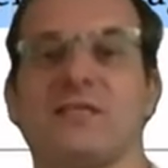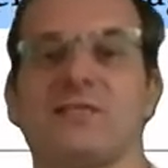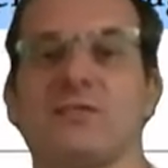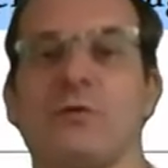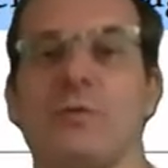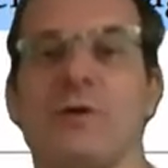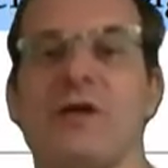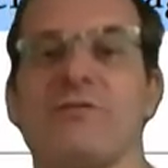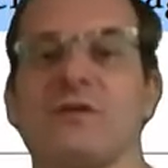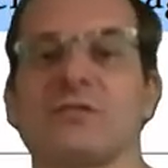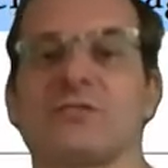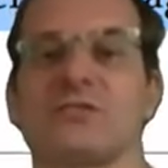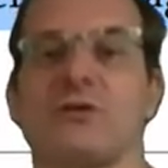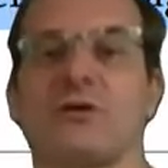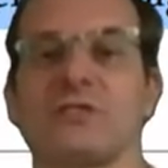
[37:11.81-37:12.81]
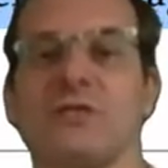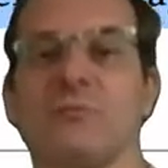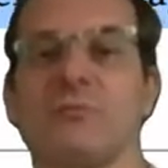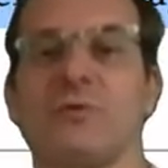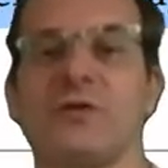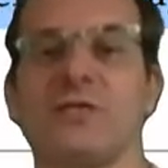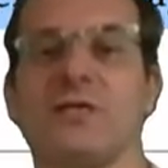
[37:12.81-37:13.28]
So we have a starting
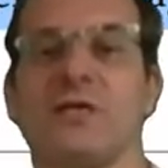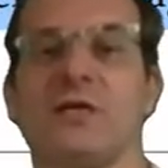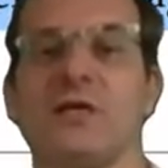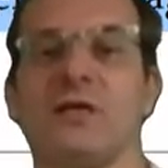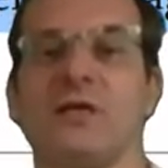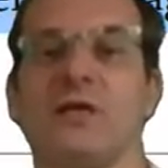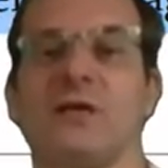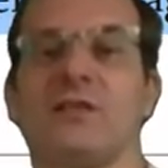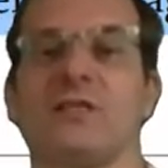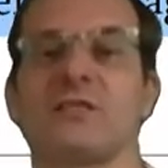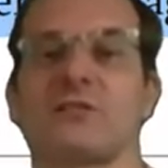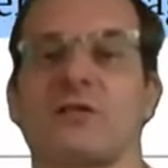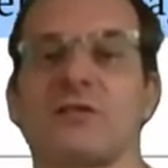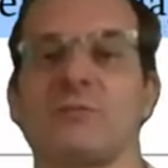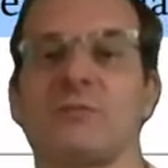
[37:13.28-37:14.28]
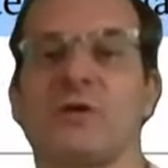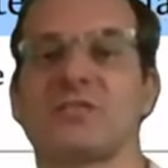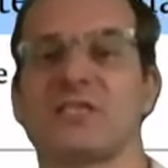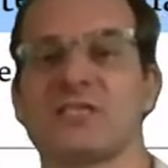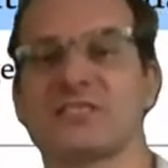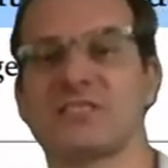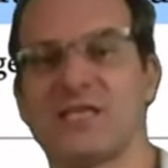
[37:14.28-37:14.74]
point. The starting point,
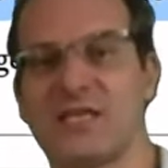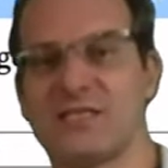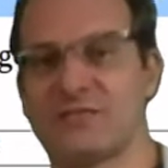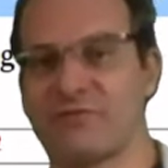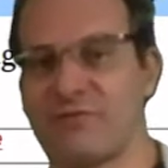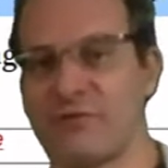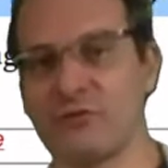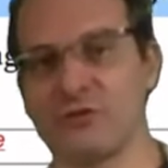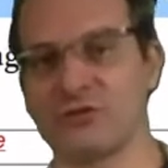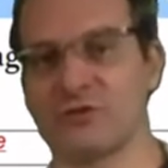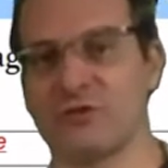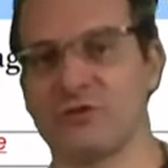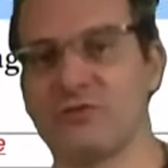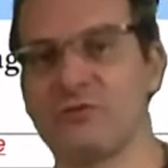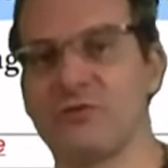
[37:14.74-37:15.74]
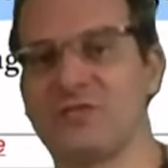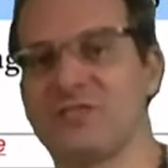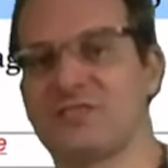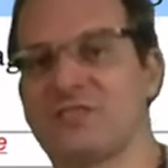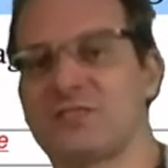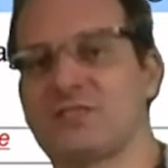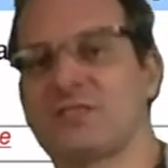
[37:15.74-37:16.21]
just let's focus on to
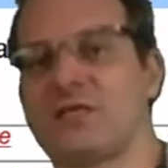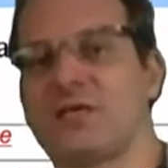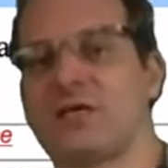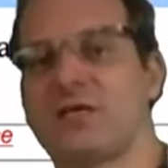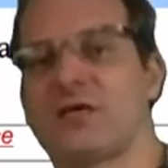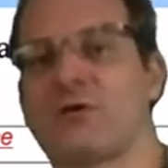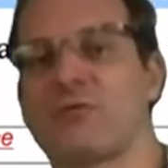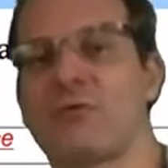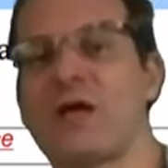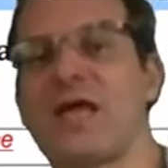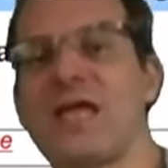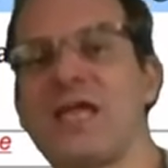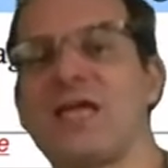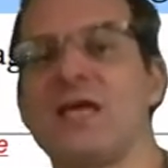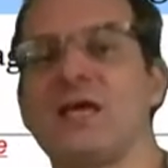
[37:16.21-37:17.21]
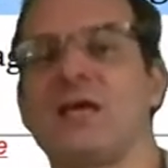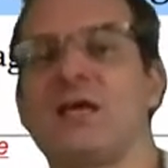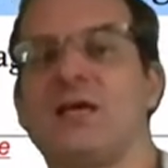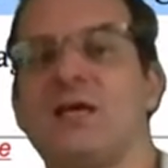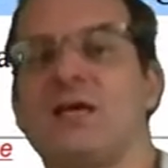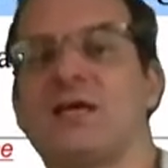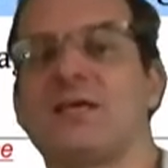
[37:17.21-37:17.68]
these gray
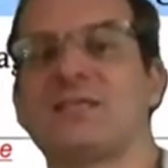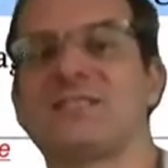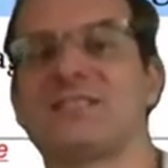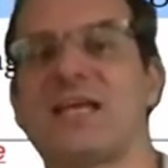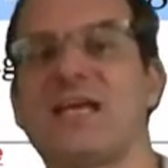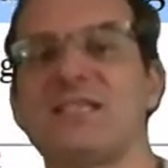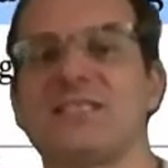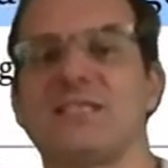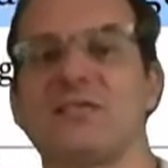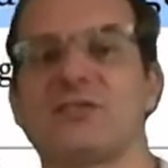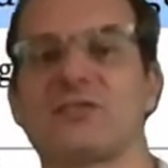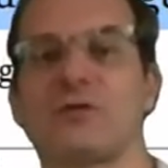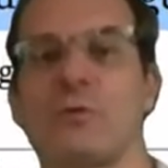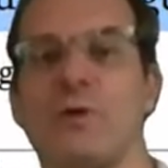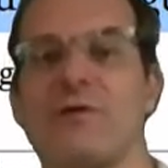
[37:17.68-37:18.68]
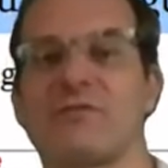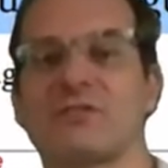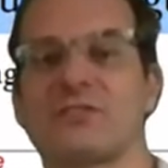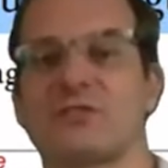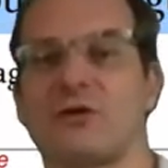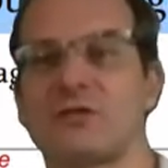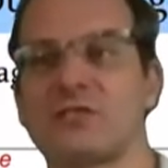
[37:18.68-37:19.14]
states here. So we have a
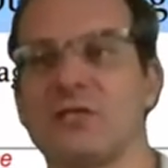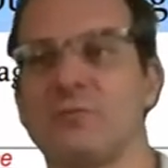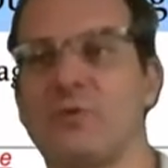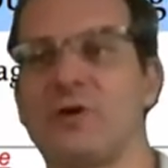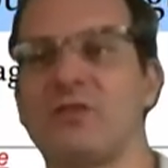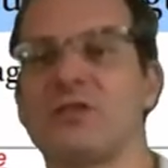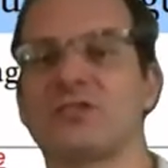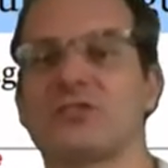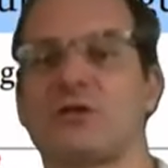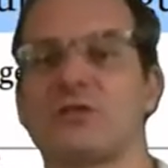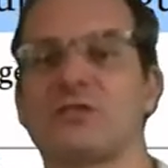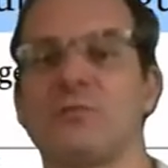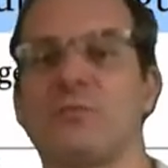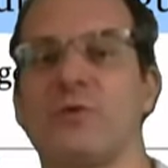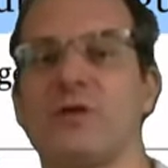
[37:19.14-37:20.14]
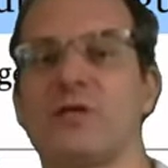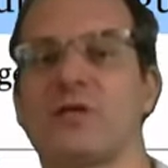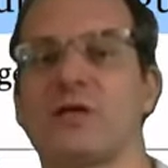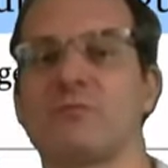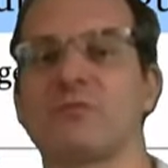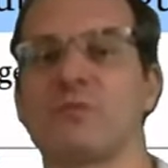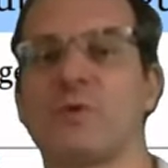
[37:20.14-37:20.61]
starting point. The starting point
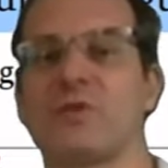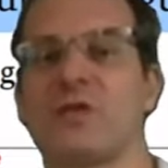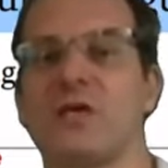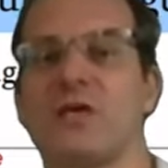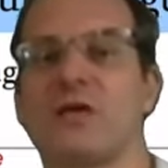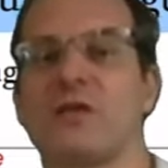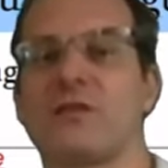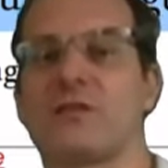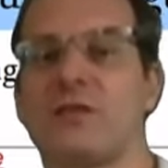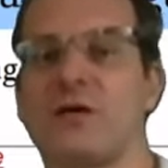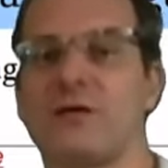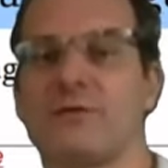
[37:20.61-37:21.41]
comes with the.